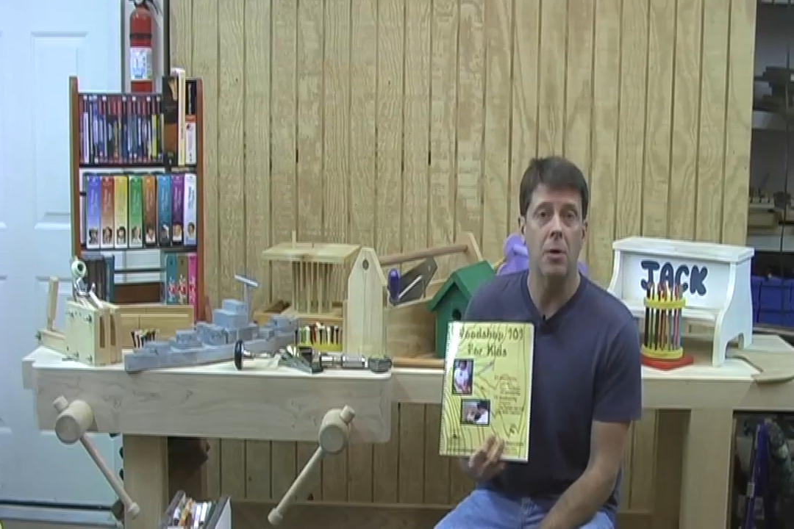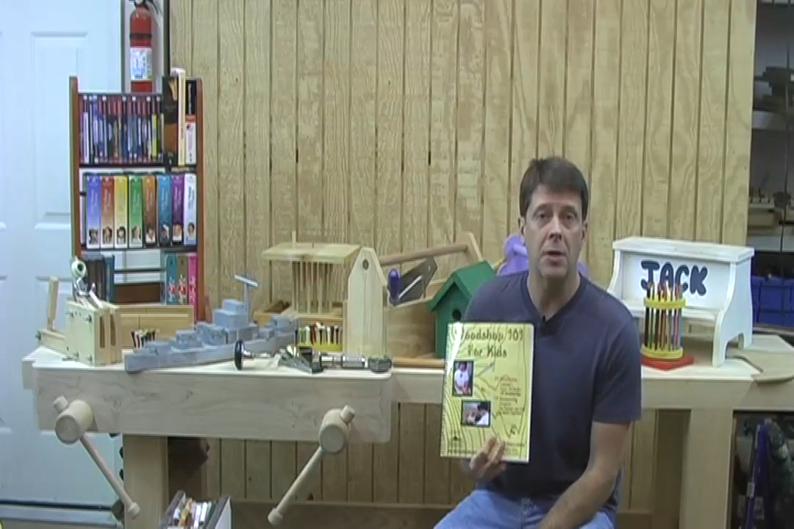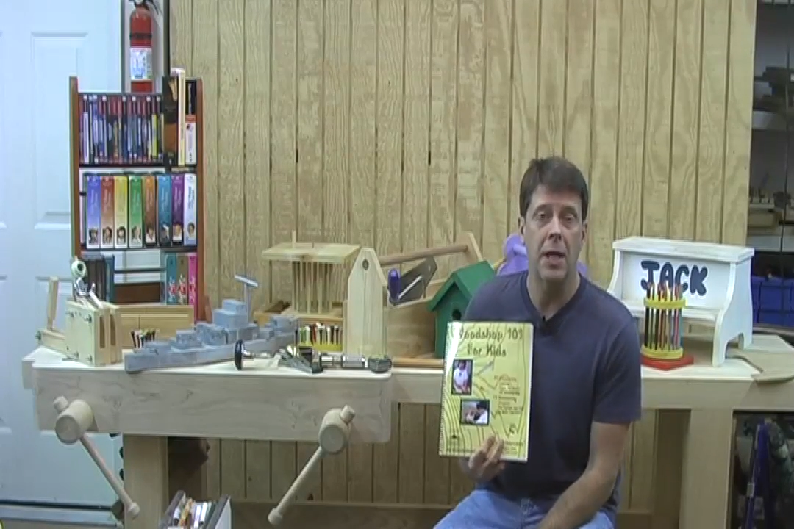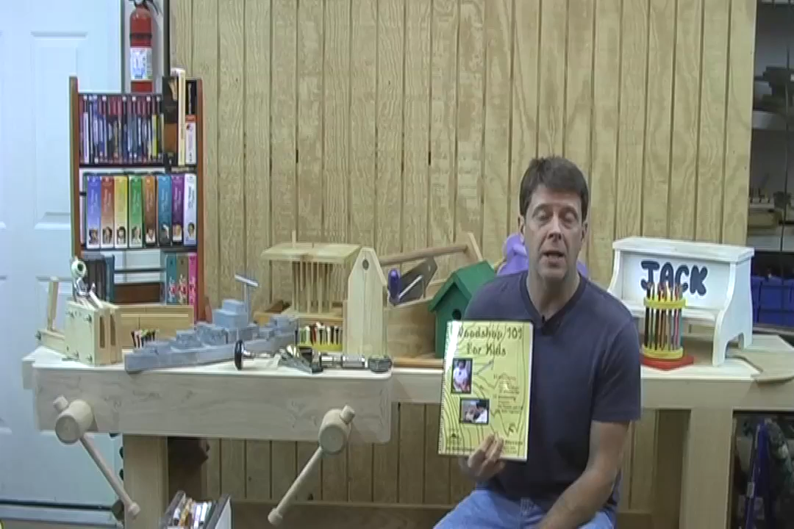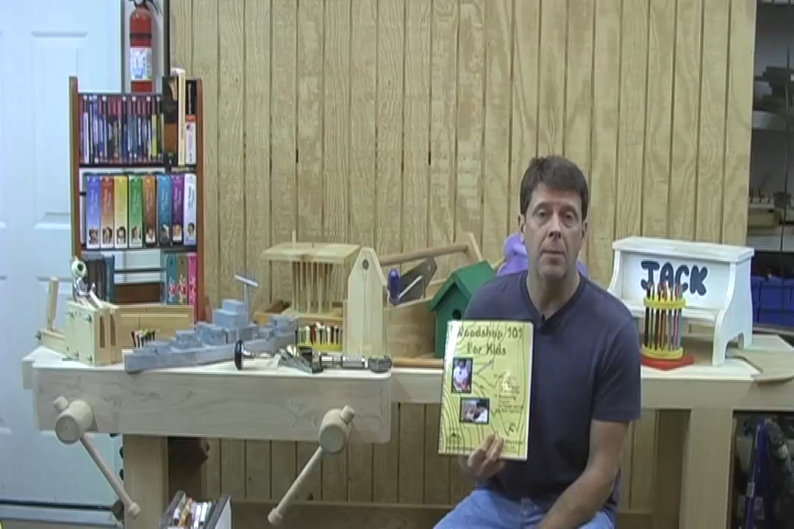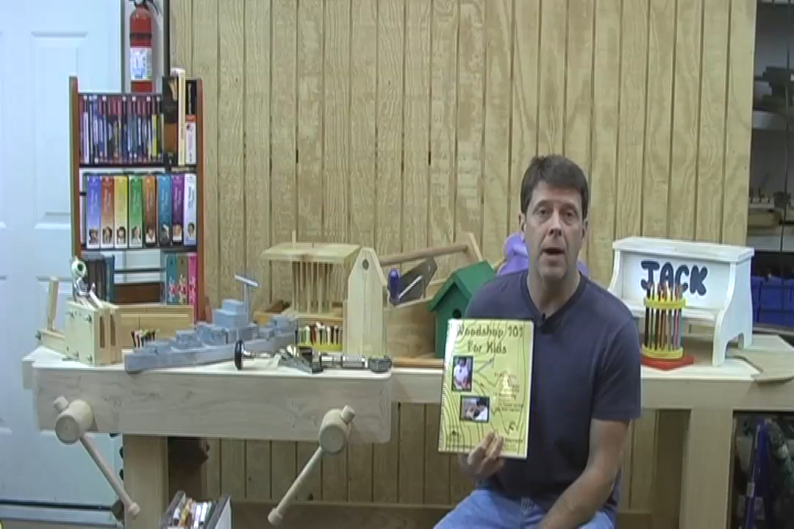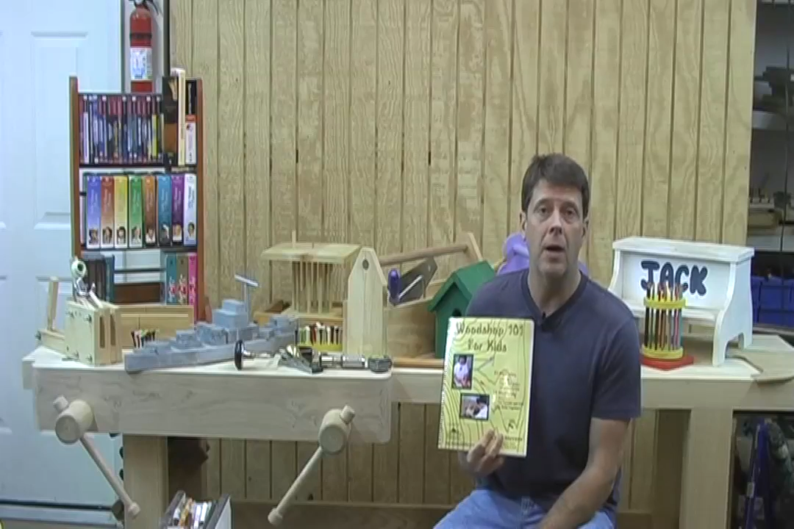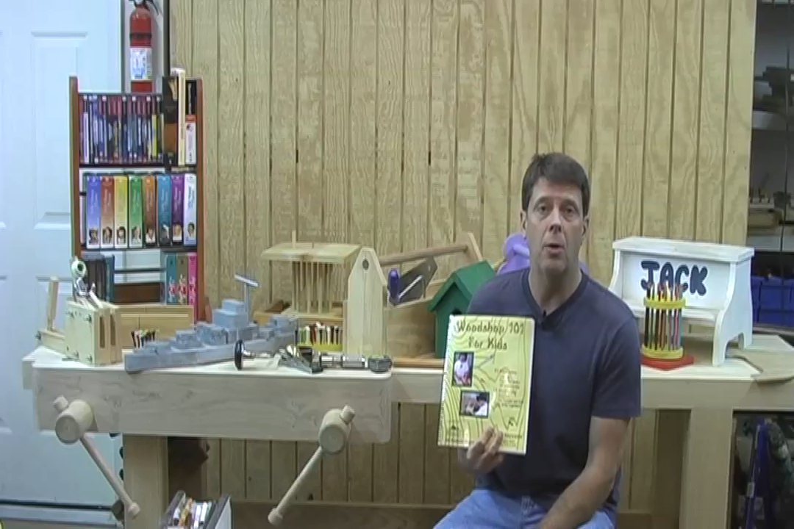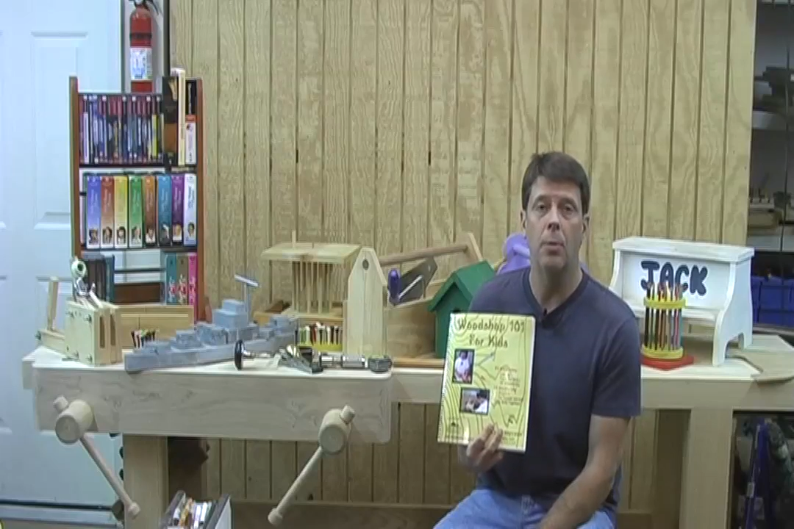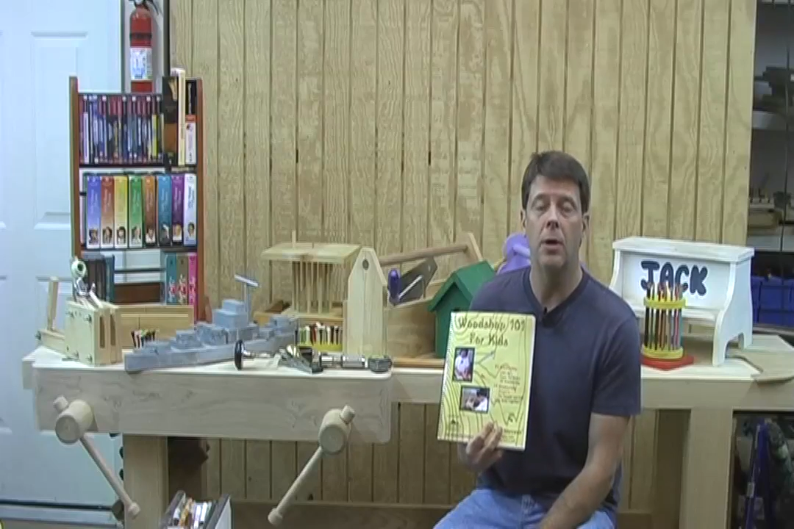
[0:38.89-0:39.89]
are saying
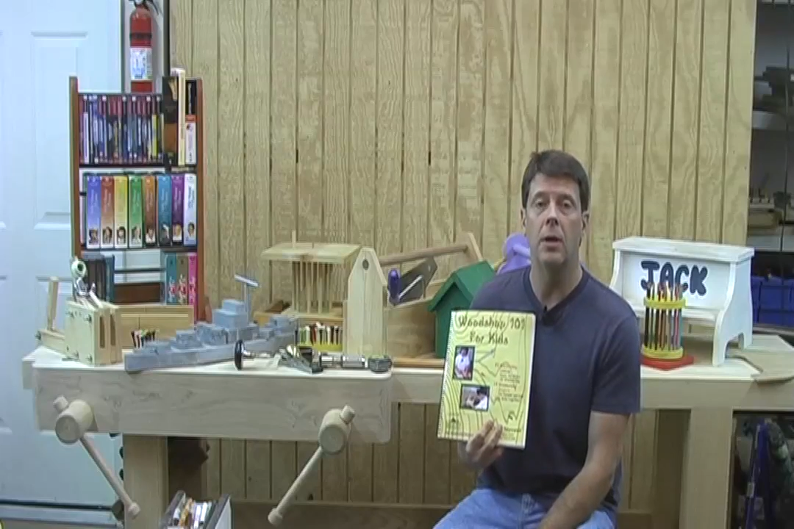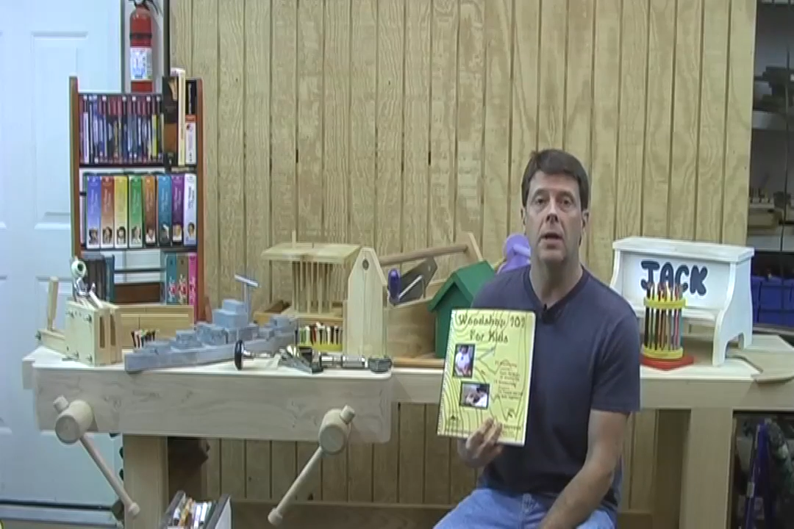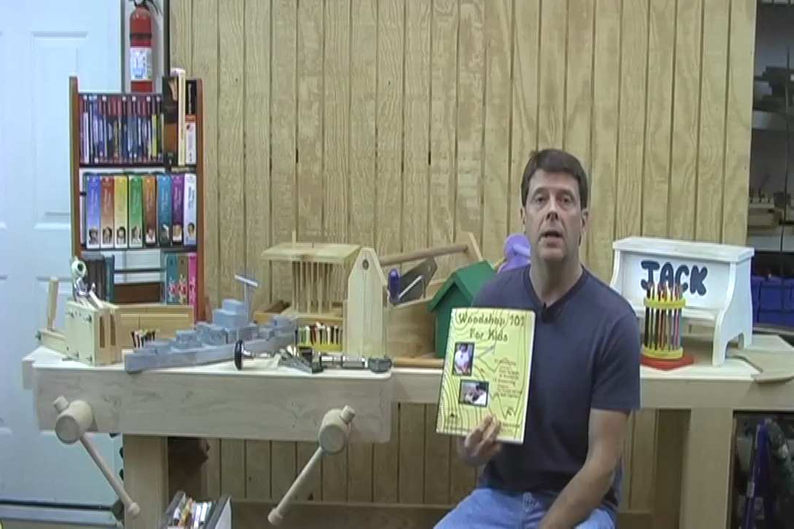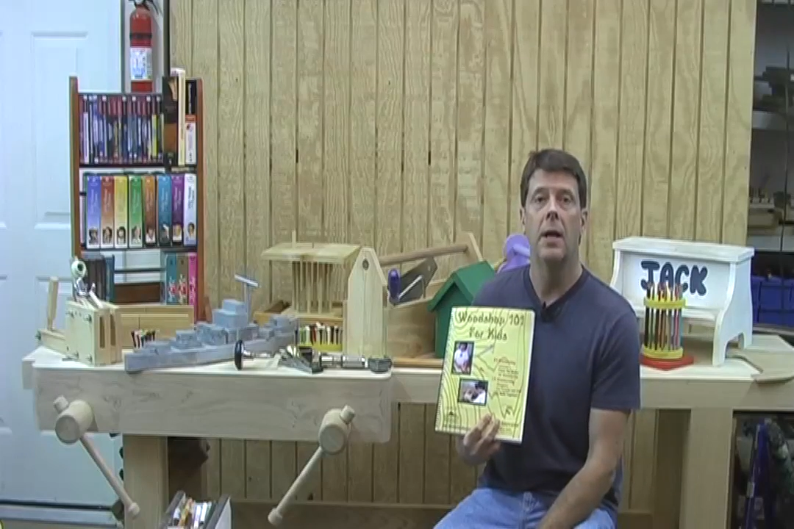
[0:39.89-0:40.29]
about our book,